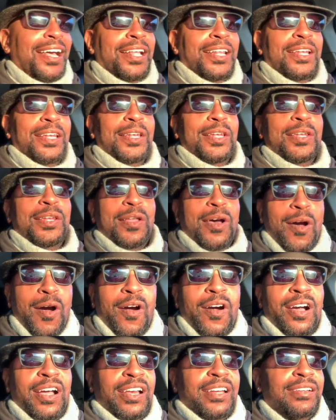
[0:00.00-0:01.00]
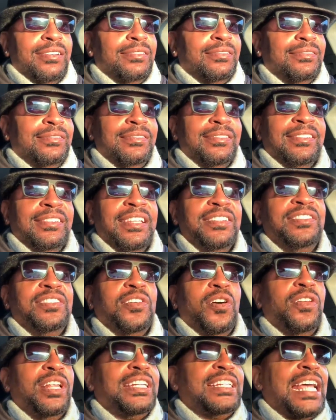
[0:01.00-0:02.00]
Lord, this is
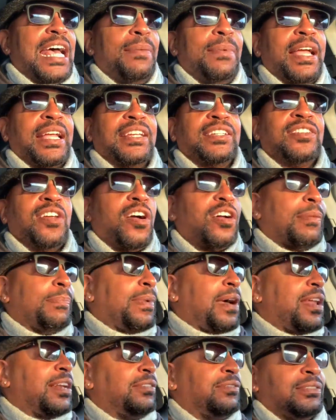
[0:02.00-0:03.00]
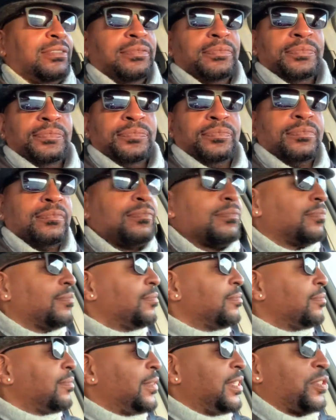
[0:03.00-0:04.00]
the only time I can talk about it
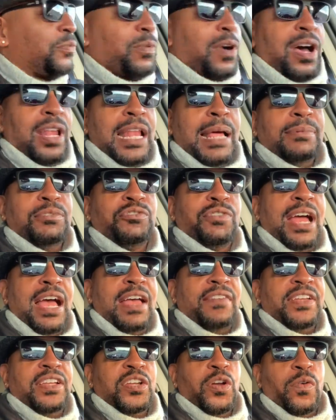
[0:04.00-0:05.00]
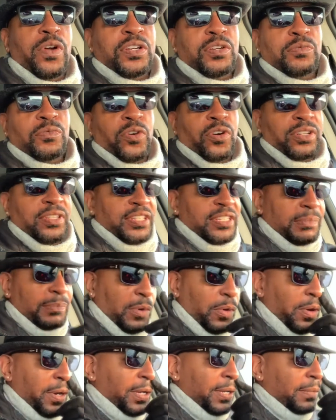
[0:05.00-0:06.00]
is while I'm driving going to work this
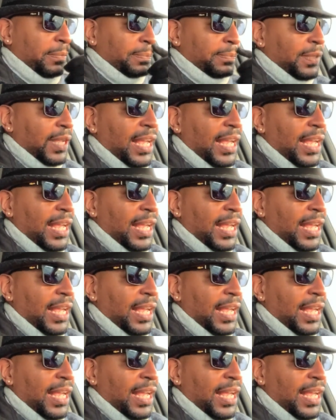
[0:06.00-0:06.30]
morning.